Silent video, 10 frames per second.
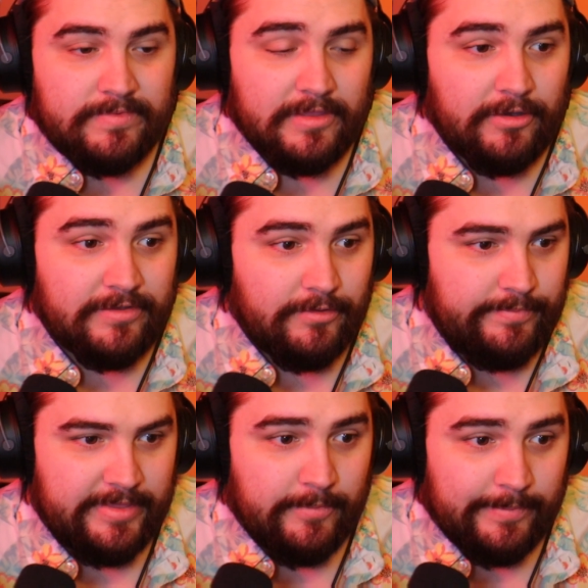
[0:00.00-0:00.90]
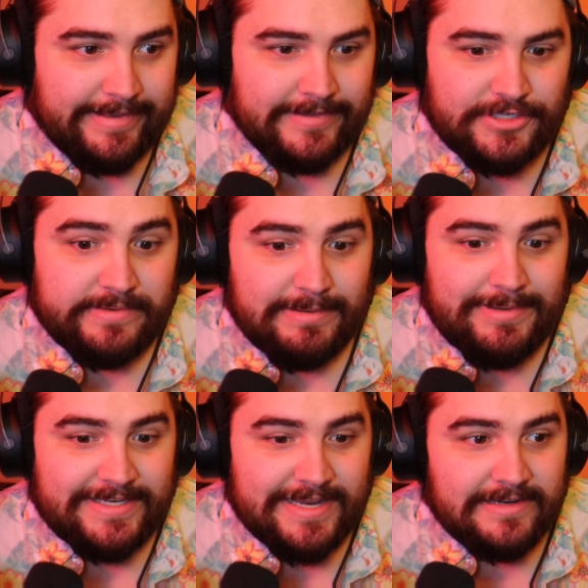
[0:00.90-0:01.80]
they'll be in the
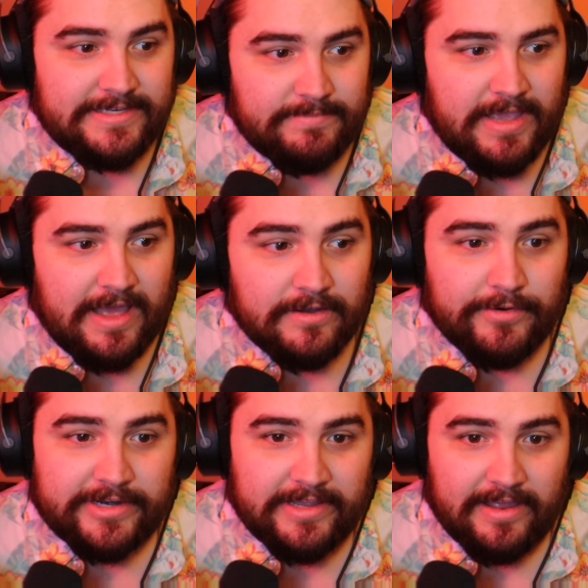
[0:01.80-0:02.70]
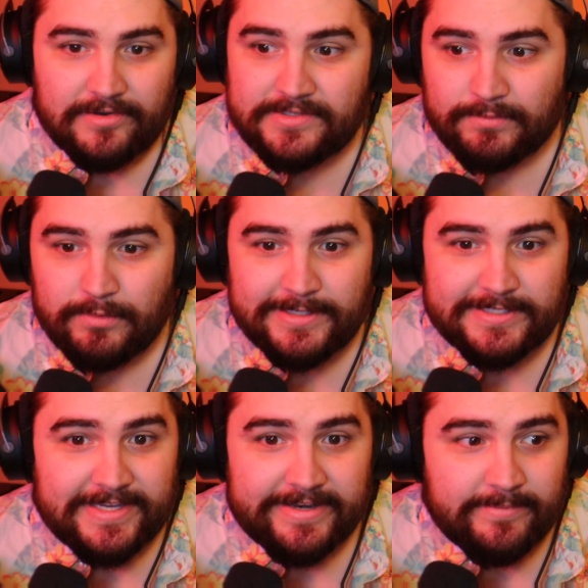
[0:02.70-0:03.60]
GBB tag team category together, so we'll be
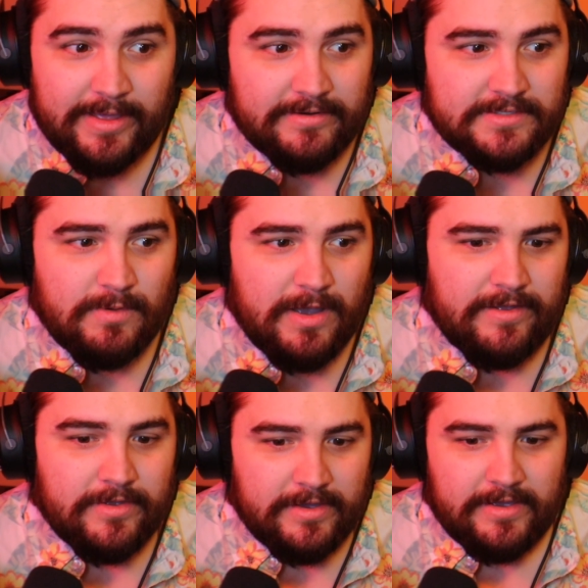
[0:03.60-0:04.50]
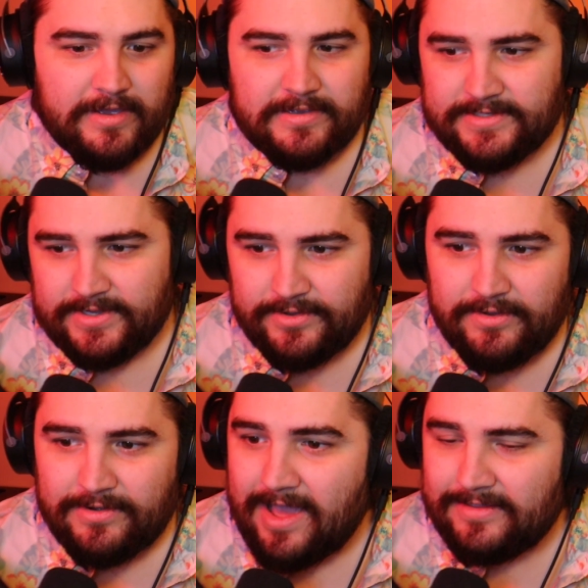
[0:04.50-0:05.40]
seeing them there as well. So
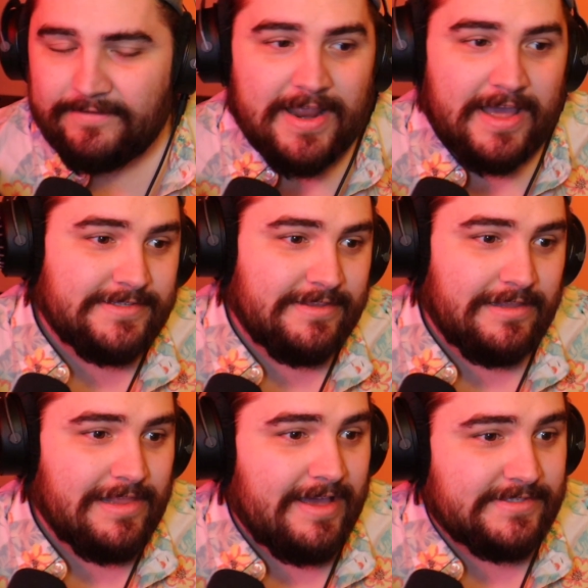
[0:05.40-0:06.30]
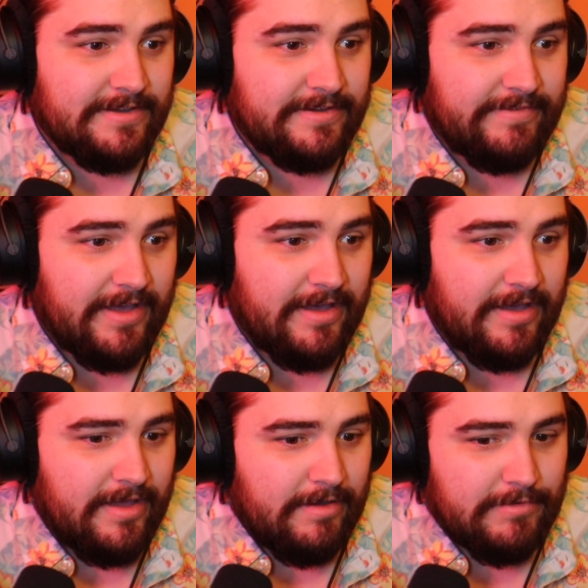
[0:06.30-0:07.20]
you've not seen the last of
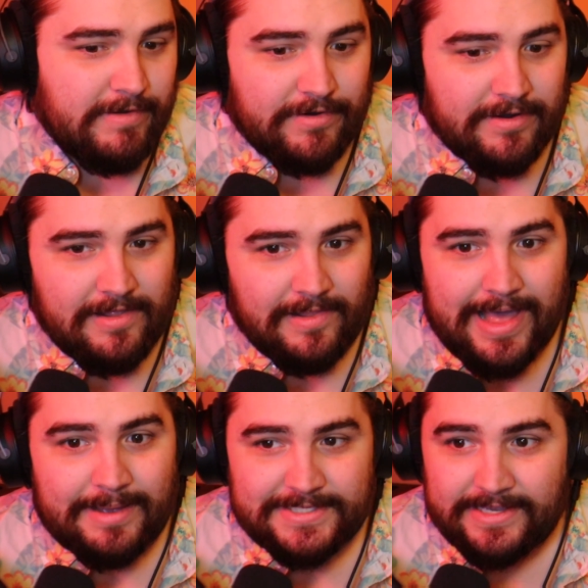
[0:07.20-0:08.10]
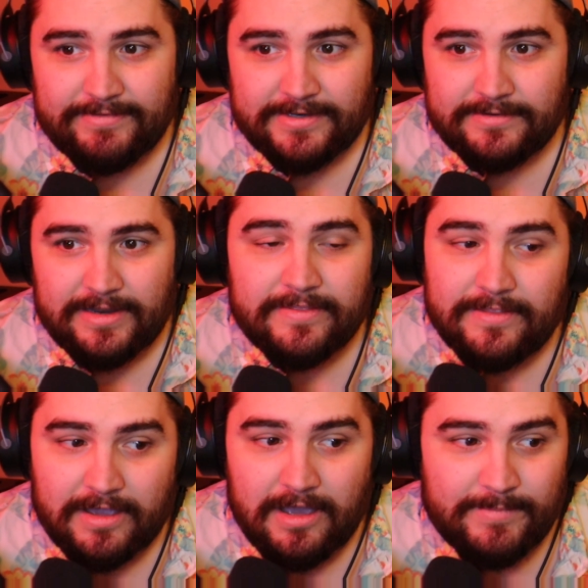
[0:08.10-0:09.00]
River and Colaps, even
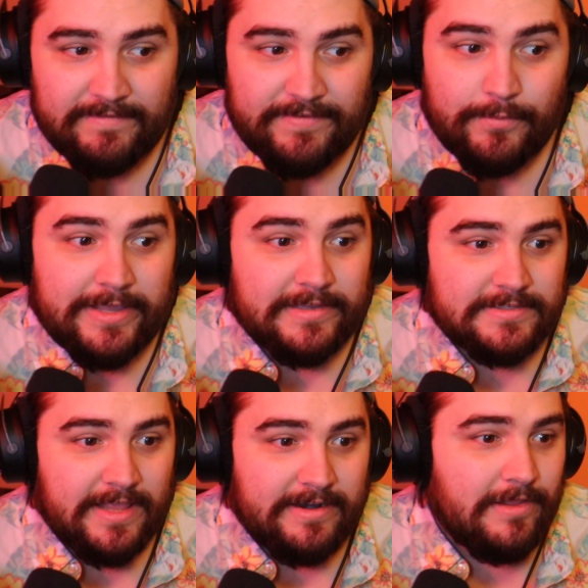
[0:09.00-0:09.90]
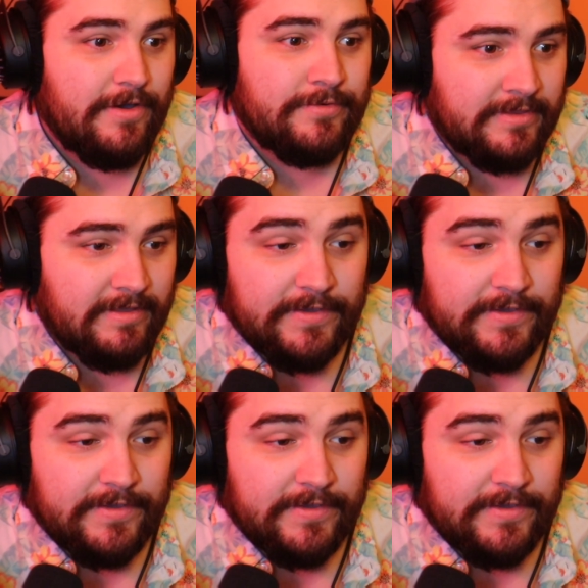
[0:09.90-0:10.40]
in the coming few weeks, let alone the